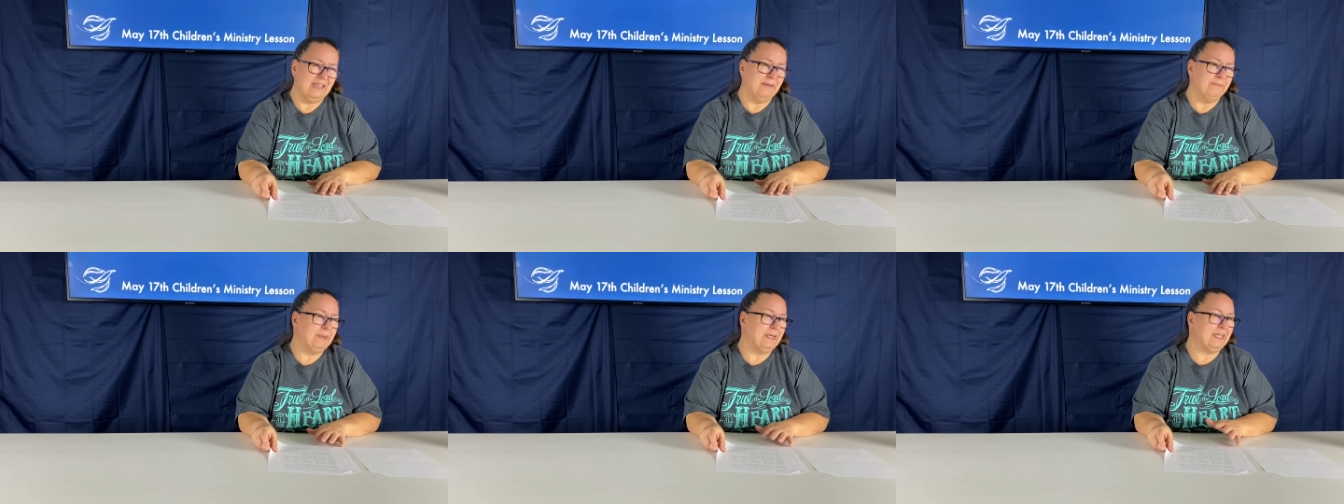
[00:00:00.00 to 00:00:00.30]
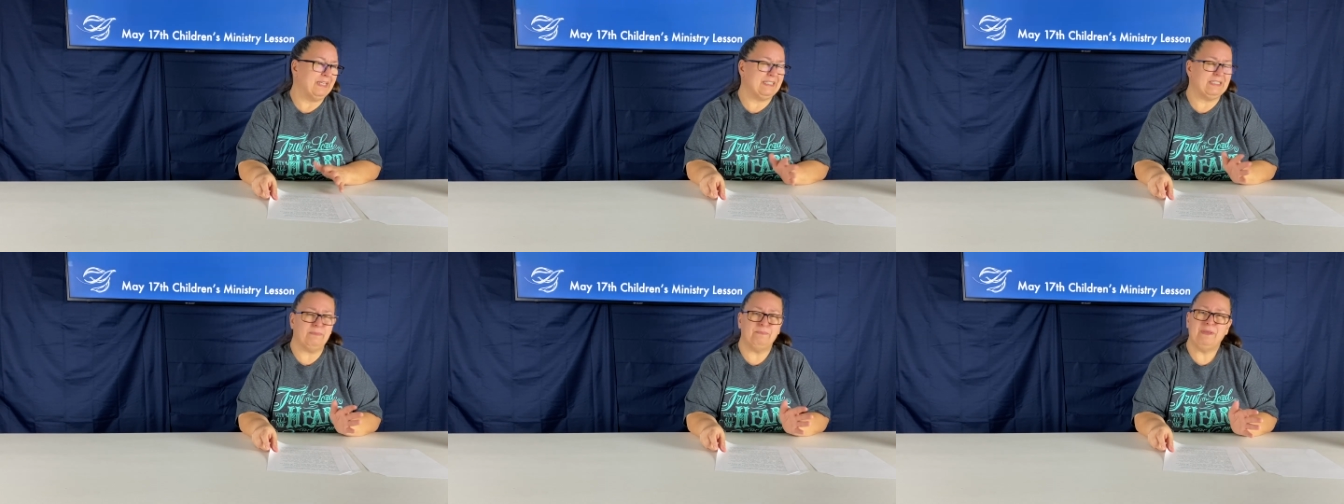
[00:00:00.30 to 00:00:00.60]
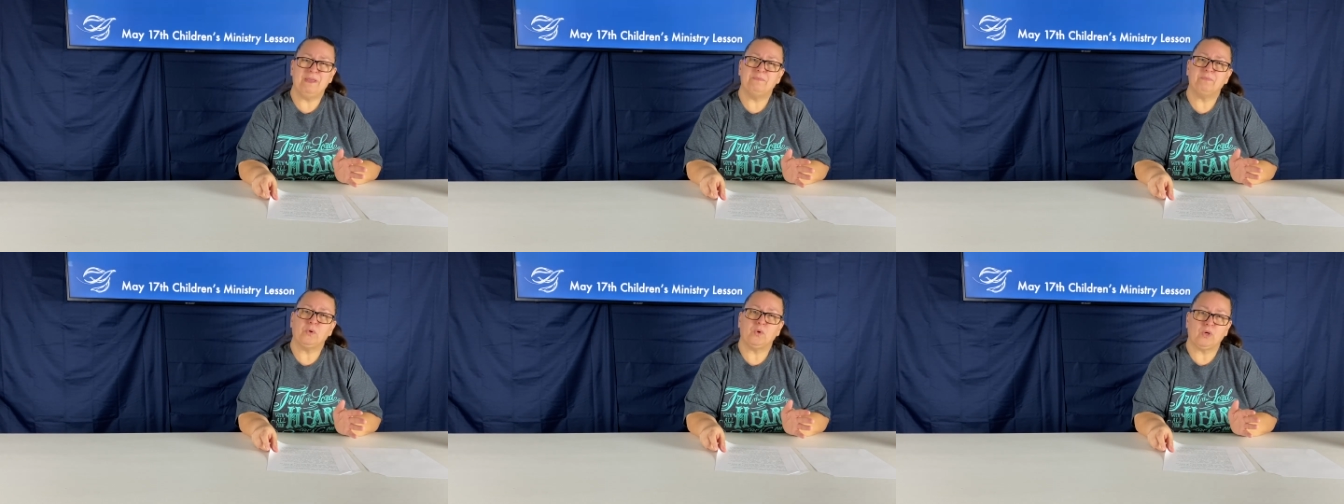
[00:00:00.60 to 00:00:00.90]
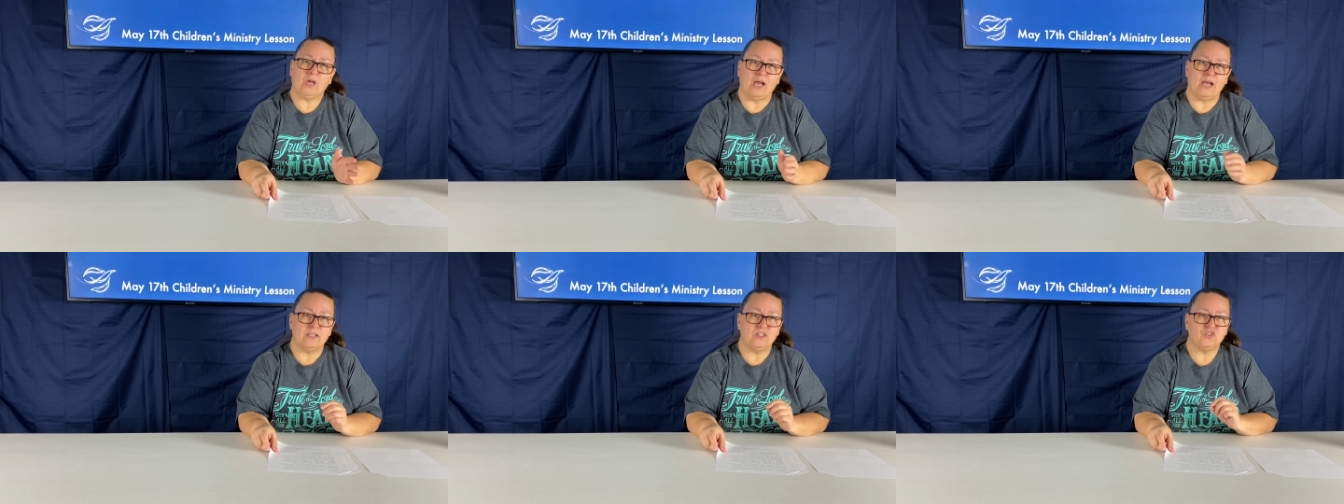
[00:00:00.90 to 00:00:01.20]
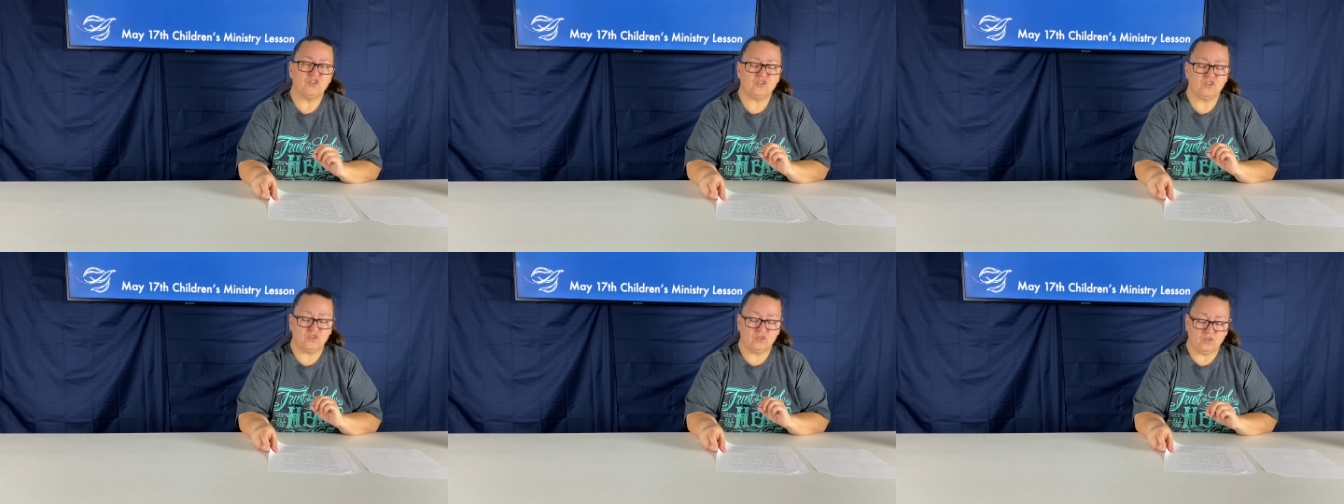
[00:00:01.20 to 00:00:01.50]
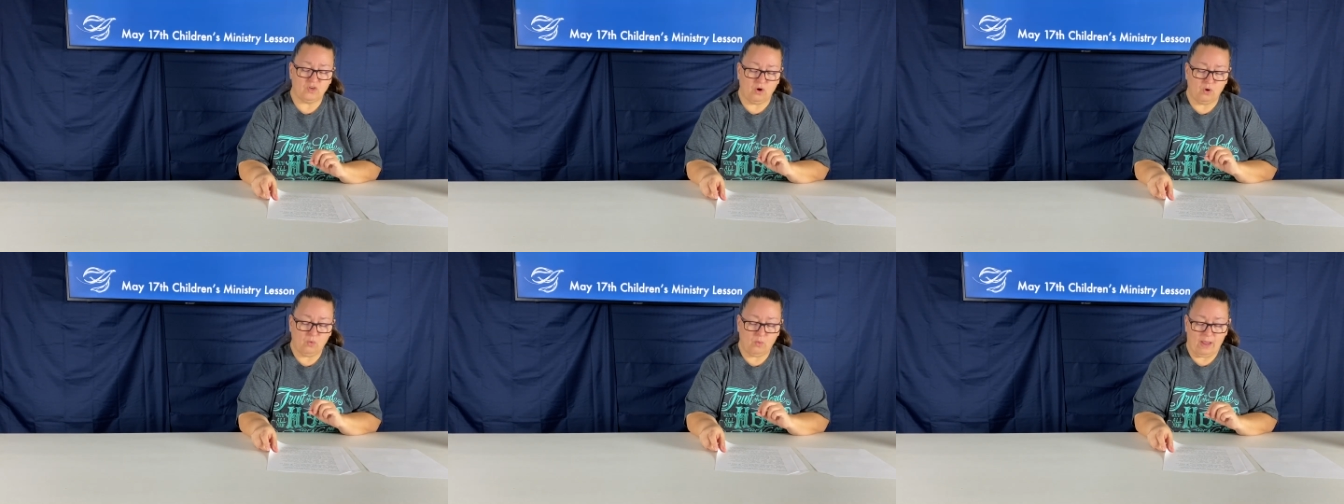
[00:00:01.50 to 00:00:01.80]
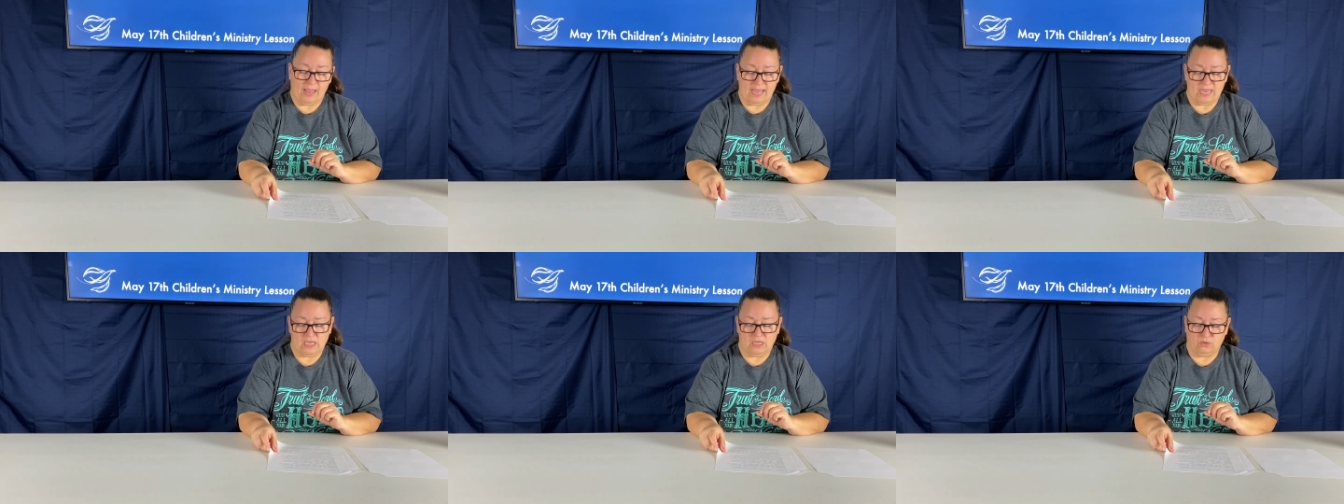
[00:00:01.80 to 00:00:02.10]
because the people got so
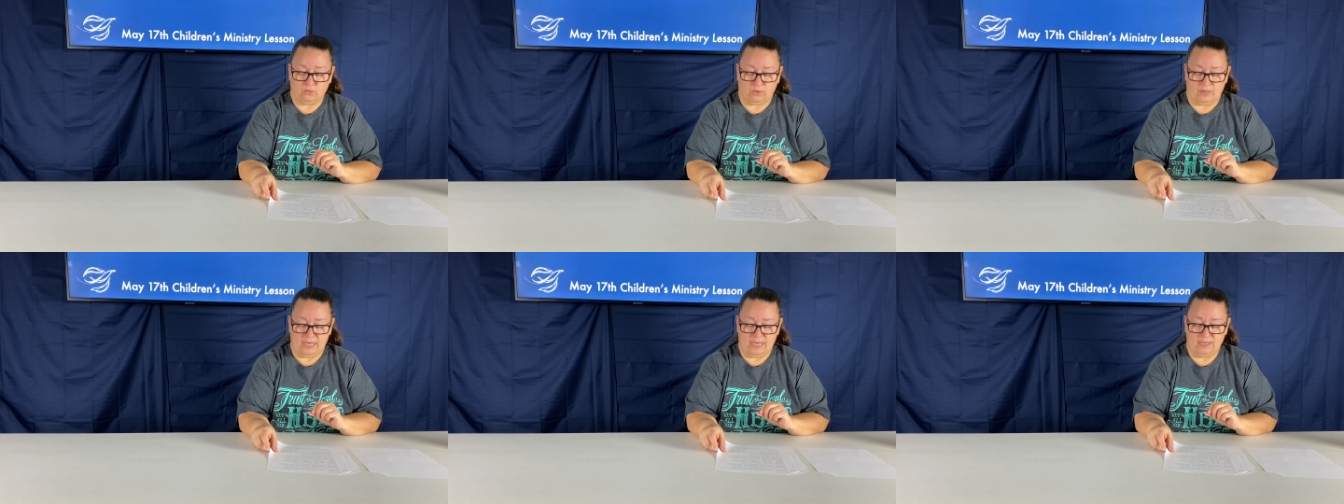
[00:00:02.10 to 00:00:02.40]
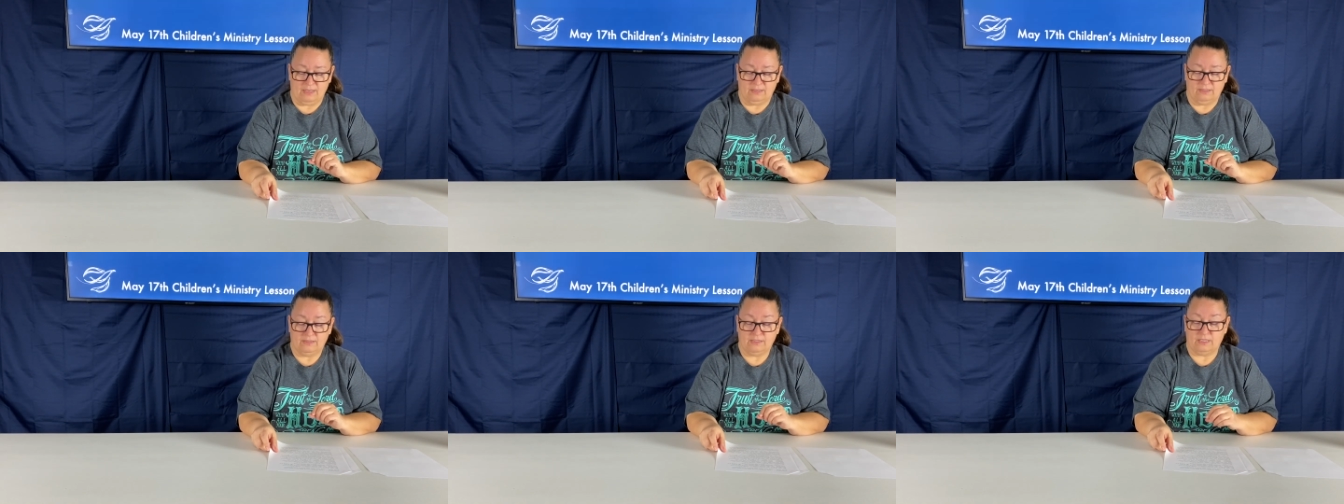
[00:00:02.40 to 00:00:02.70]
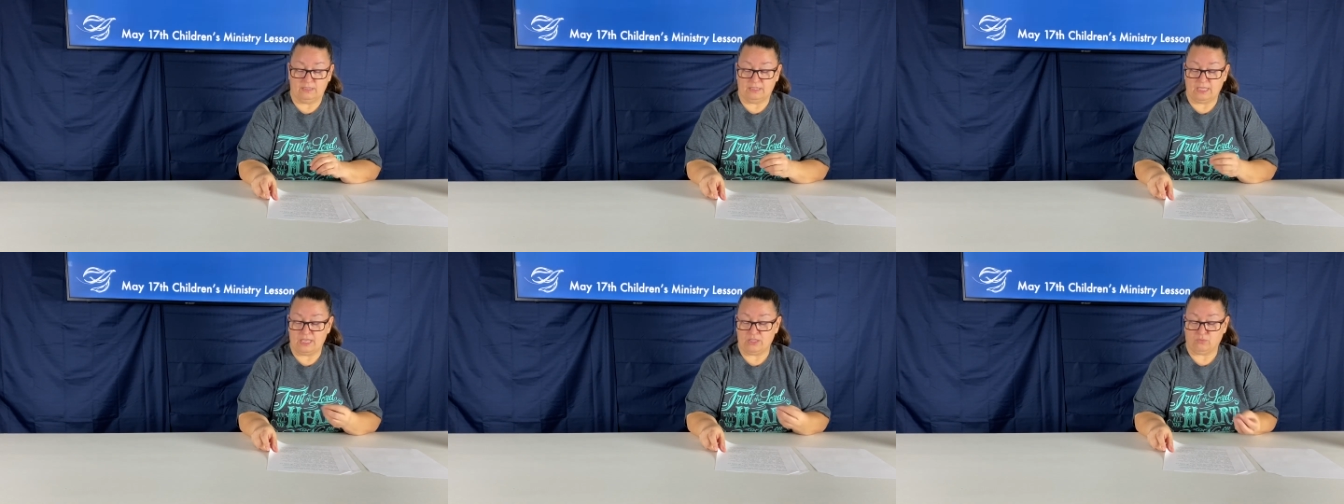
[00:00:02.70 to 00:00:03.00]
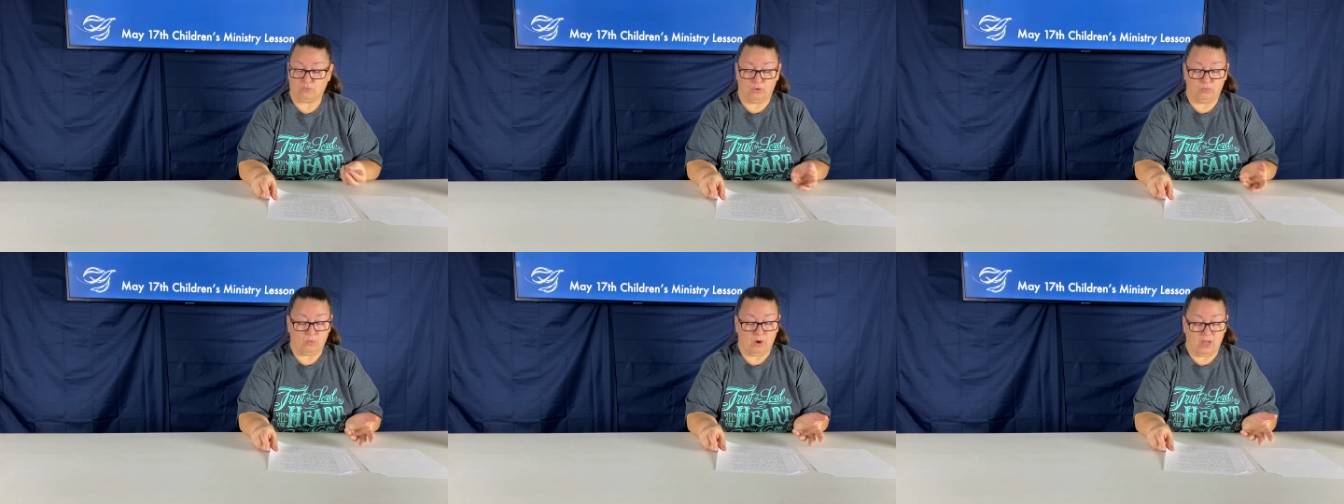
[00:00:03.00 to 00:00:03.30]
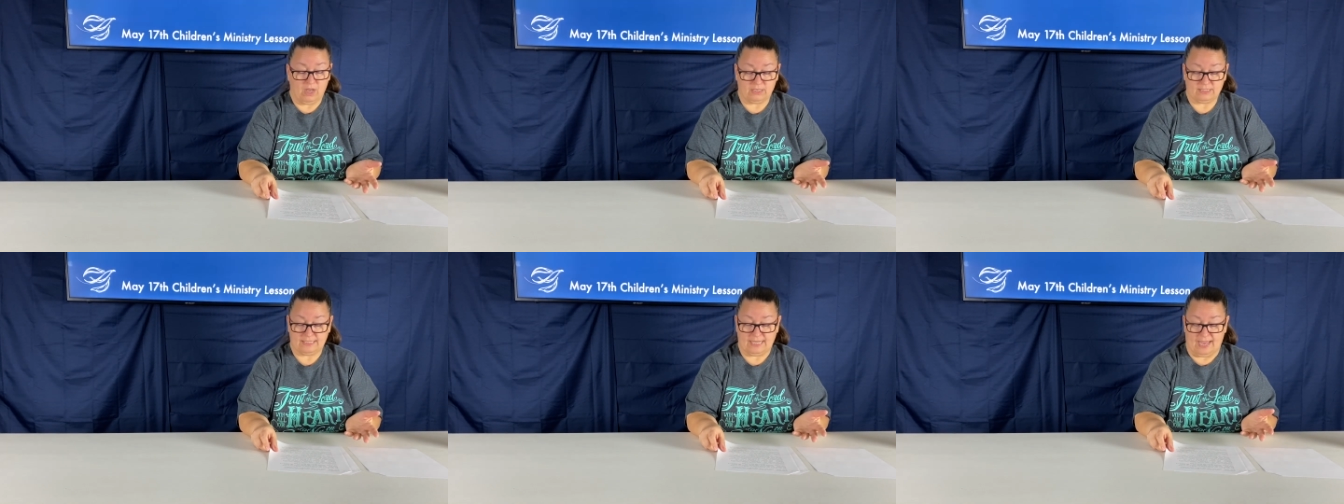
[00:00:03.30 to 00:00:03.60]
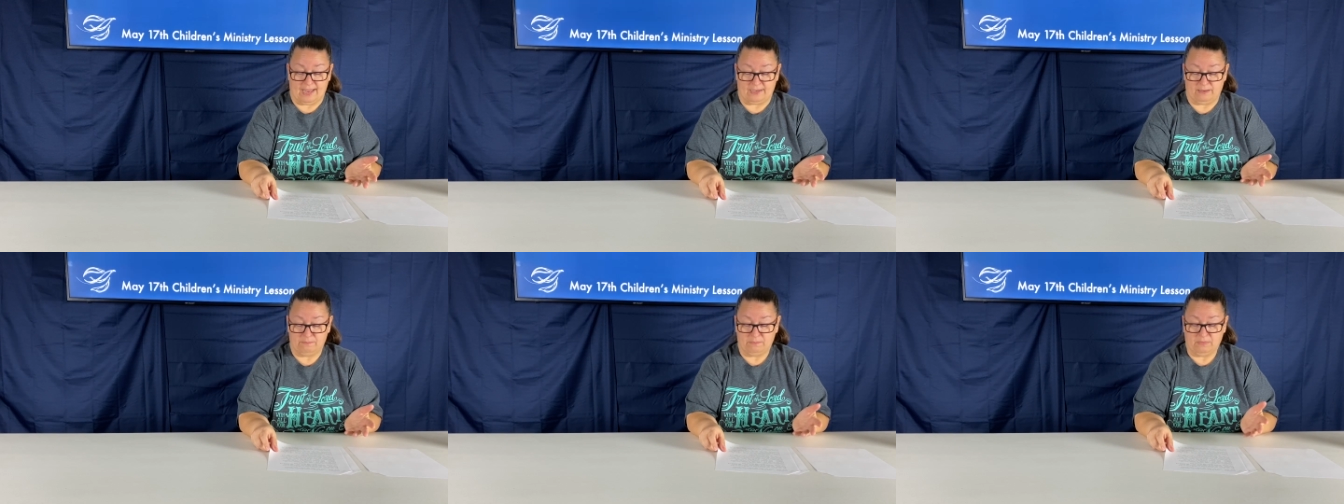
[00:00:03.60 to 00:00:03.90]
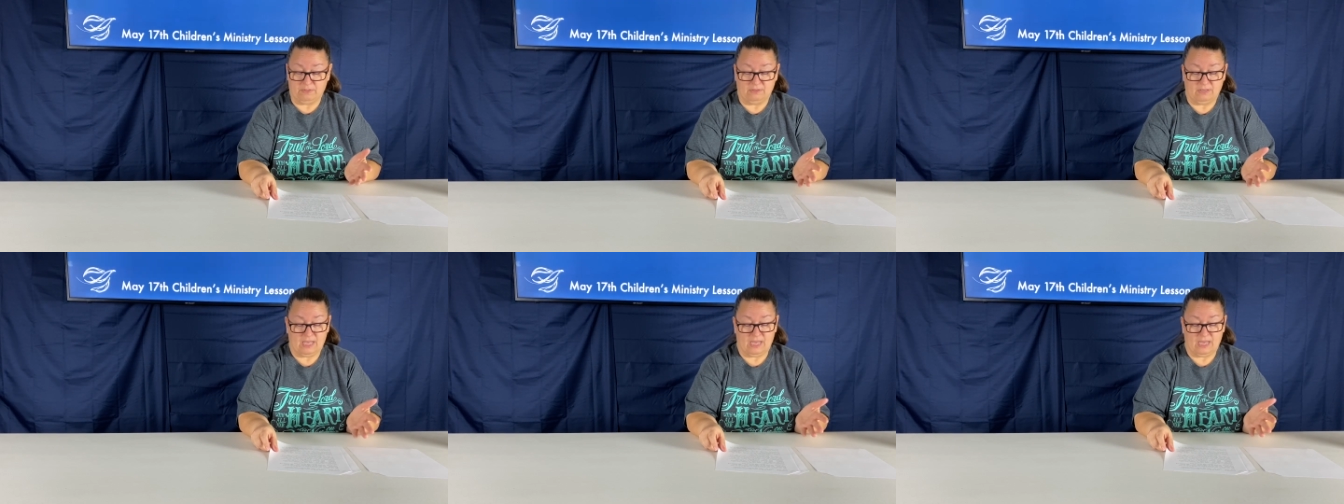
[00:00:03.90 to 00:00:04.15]
angry that they threw rocks at him